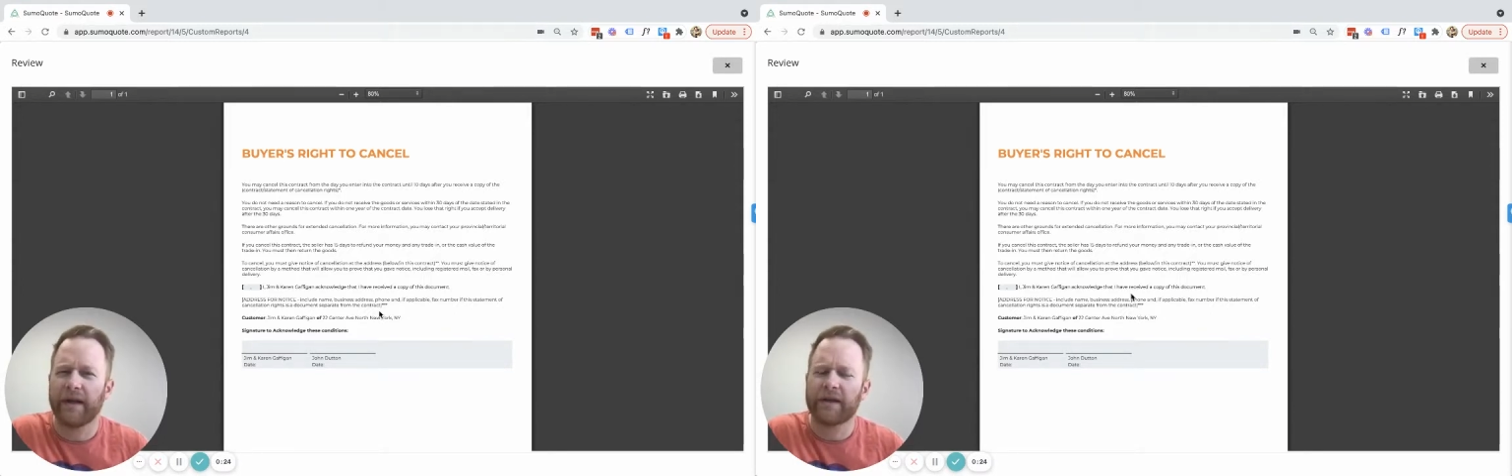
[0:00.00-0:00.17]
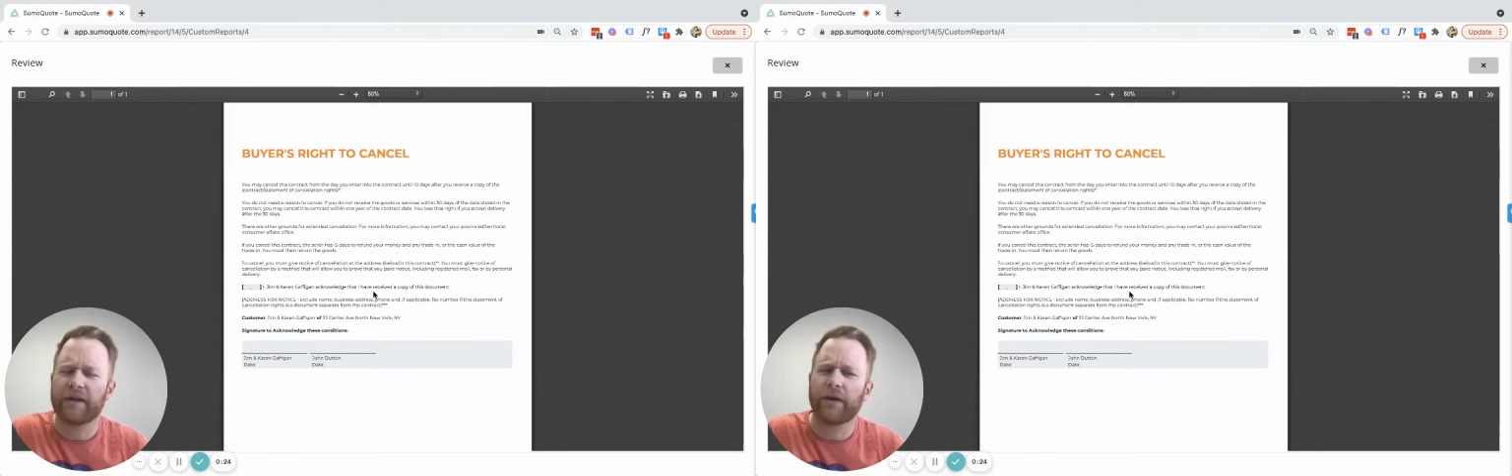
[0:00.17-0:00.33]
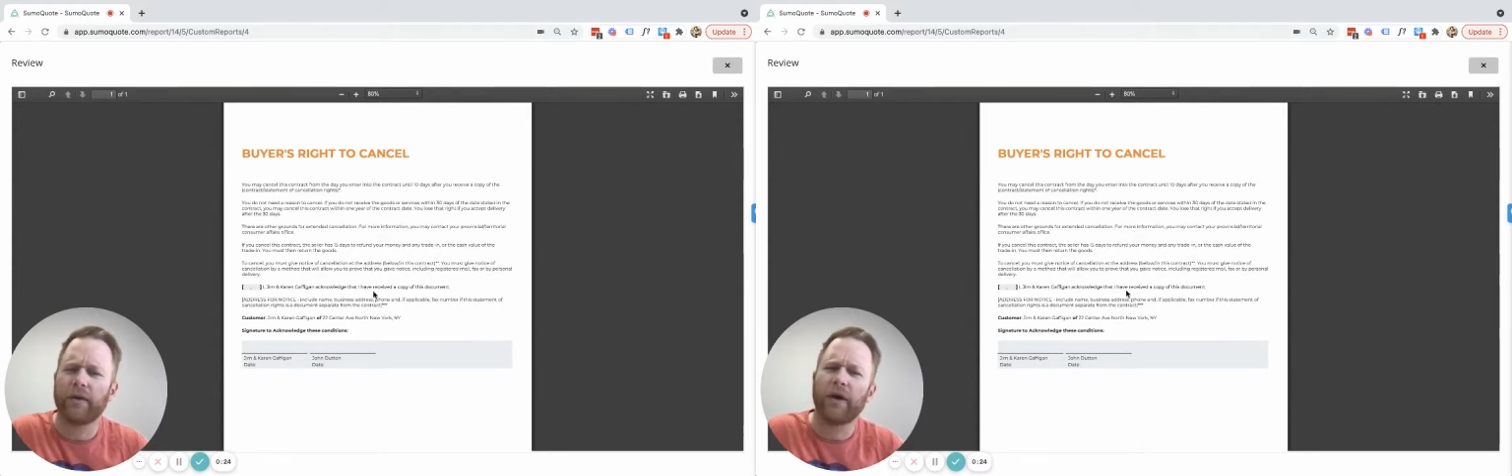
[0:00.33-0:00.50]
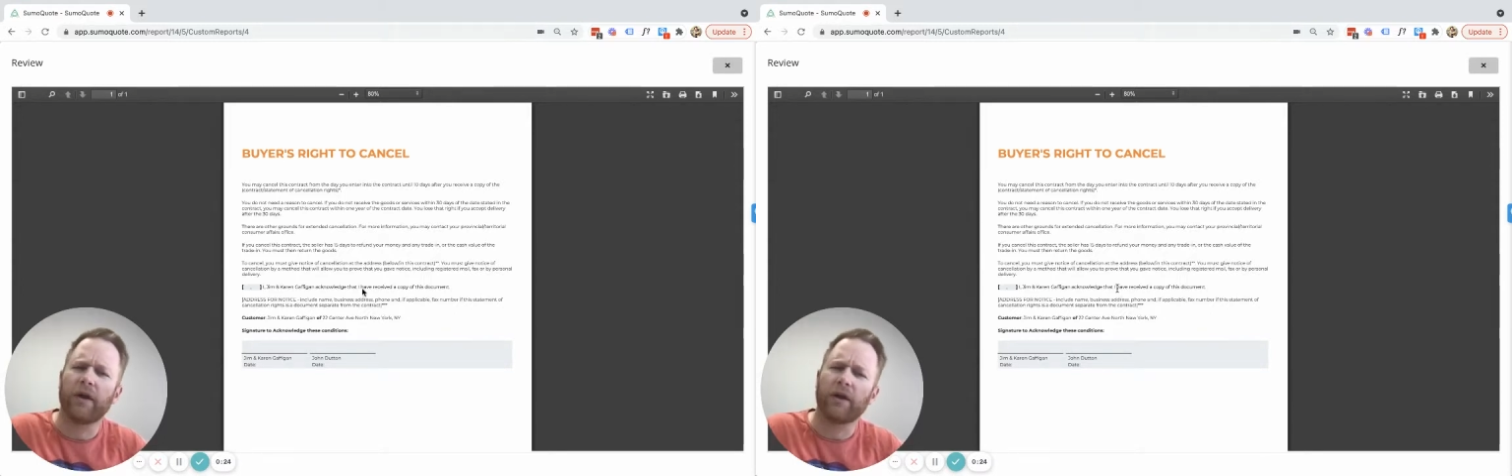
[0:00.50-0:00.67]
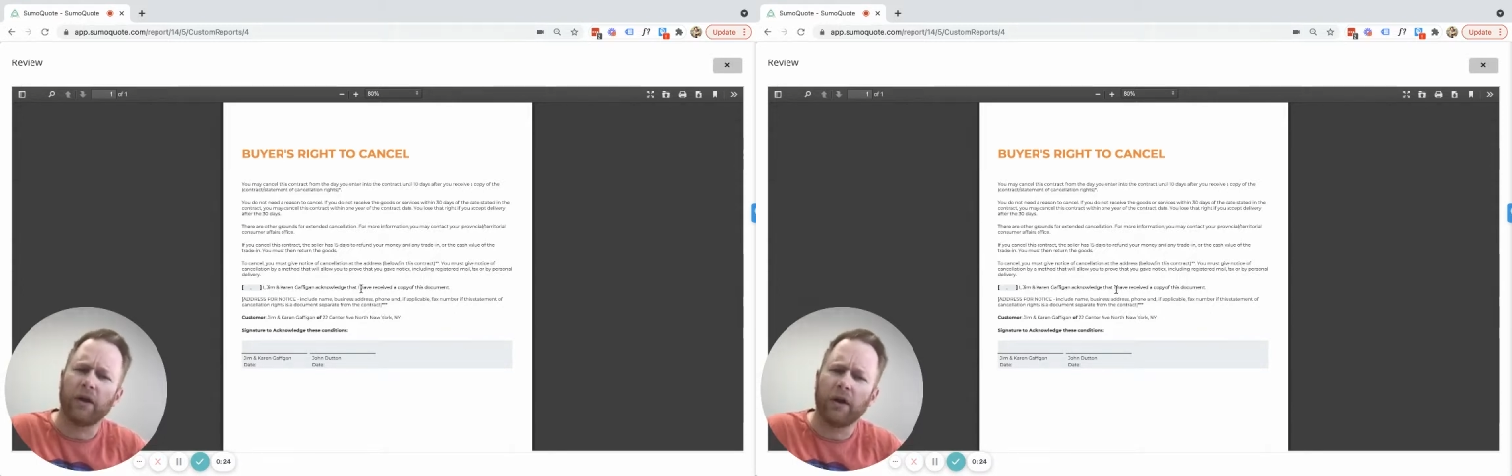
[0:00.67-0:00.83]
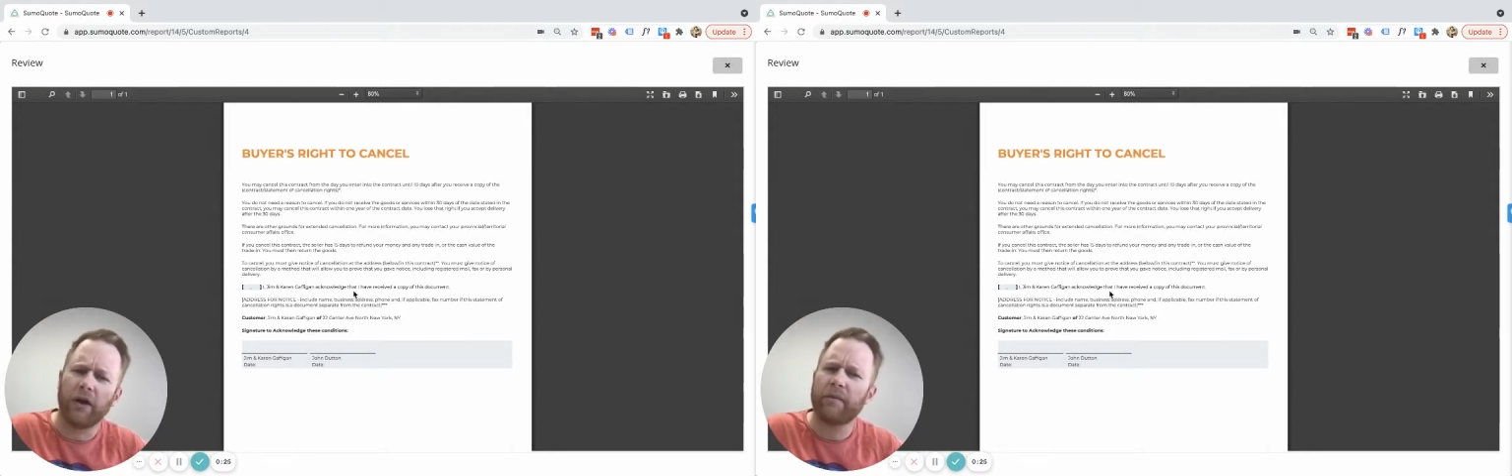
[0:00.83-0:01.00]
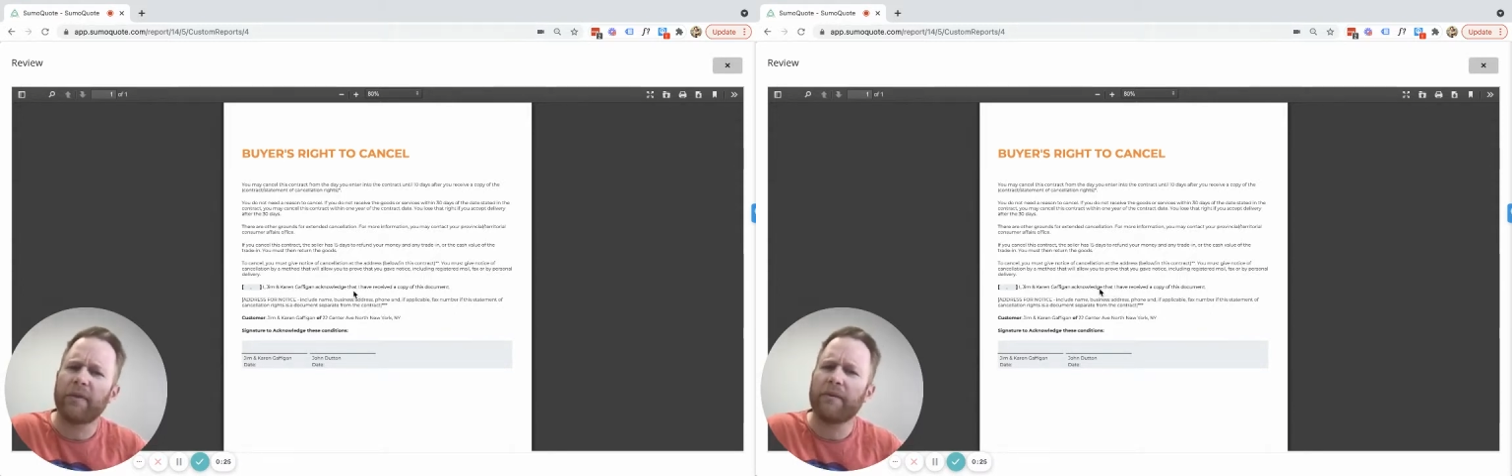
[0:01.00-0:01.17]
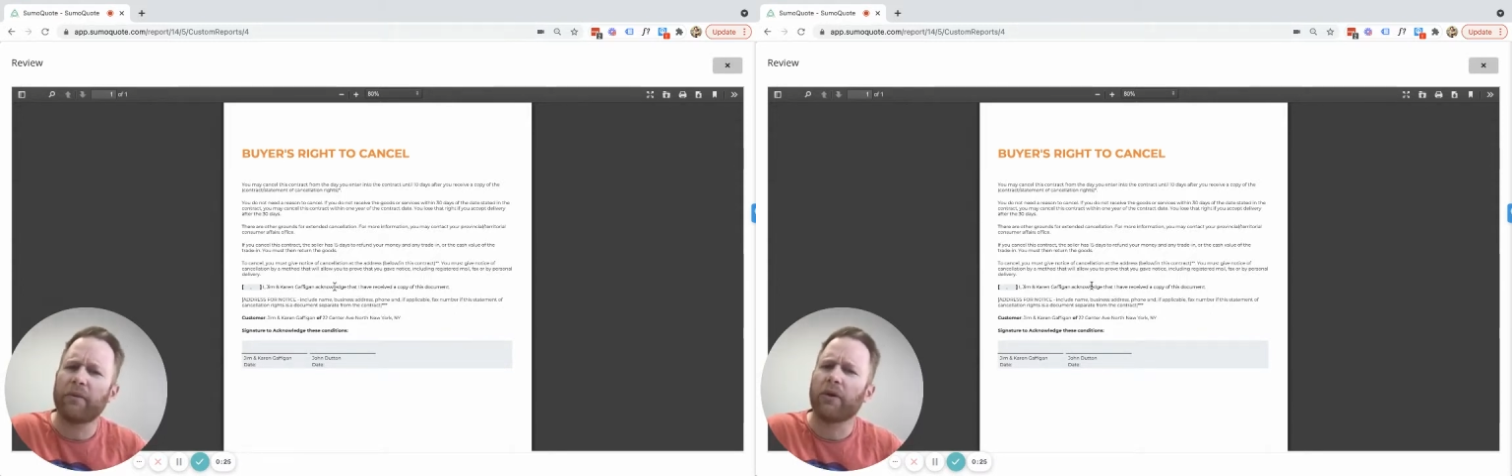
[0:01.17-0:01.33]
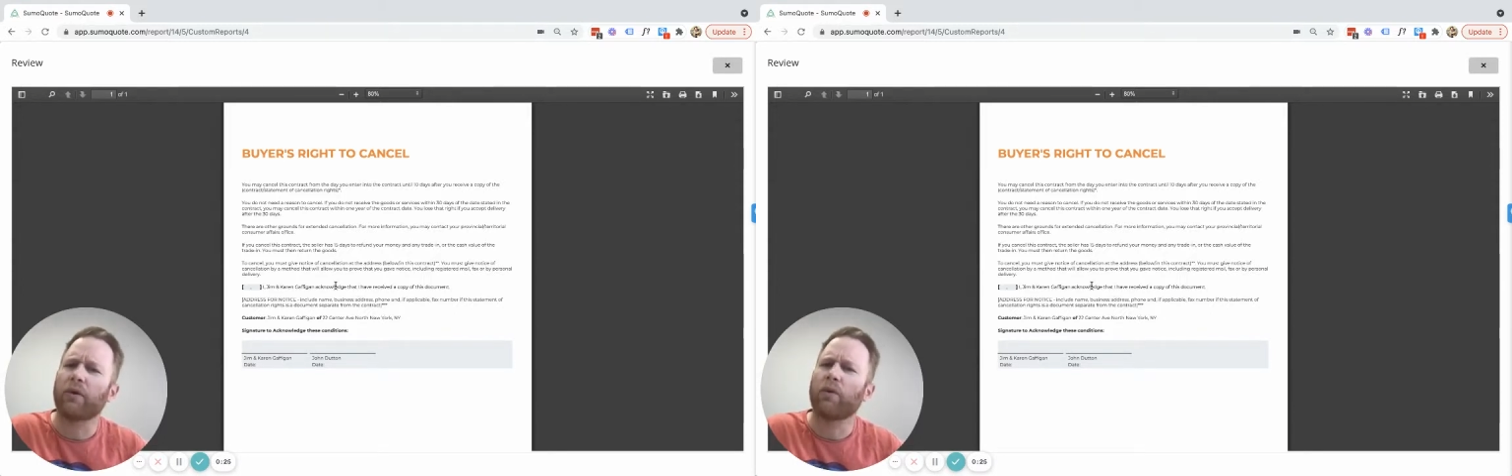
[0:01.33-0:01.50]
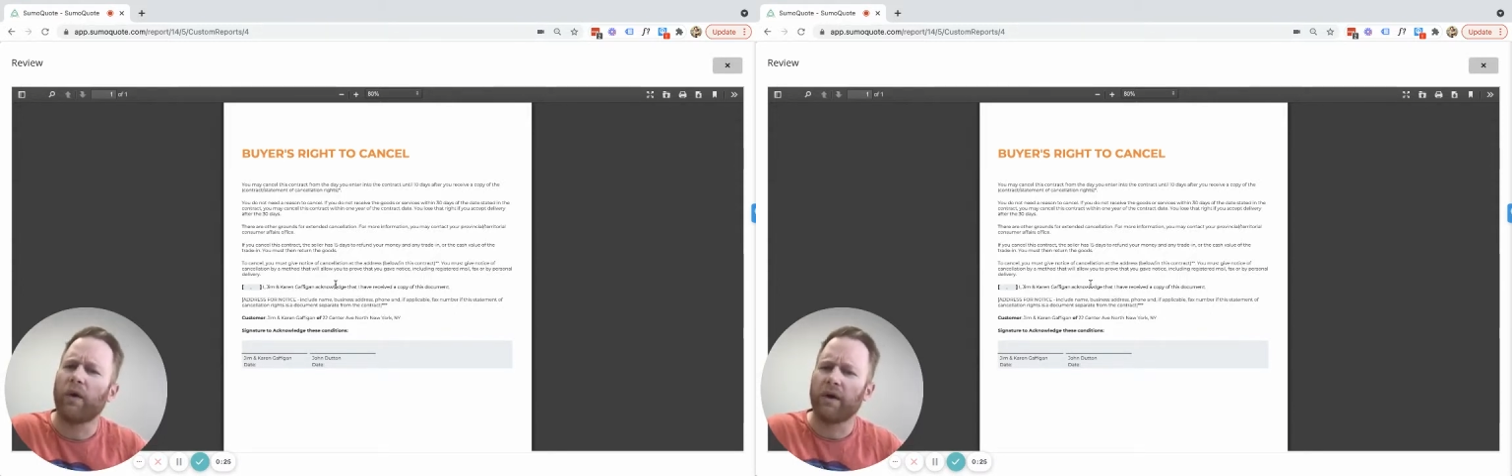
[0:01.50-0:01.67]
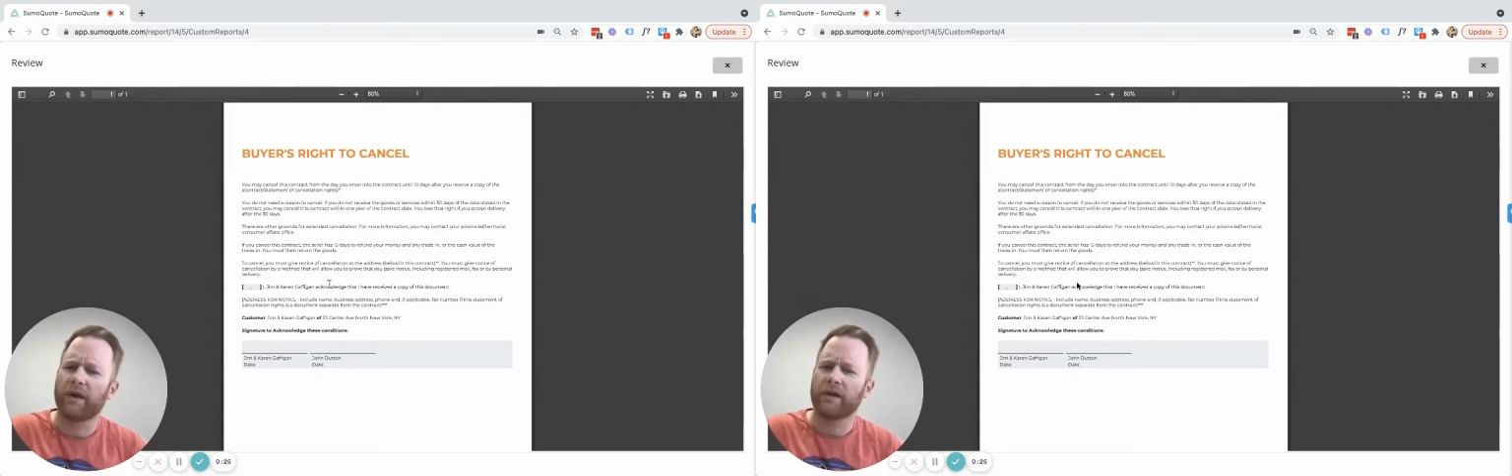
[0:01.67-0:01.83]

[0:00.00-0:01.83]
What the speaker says: So a lot of people are wanting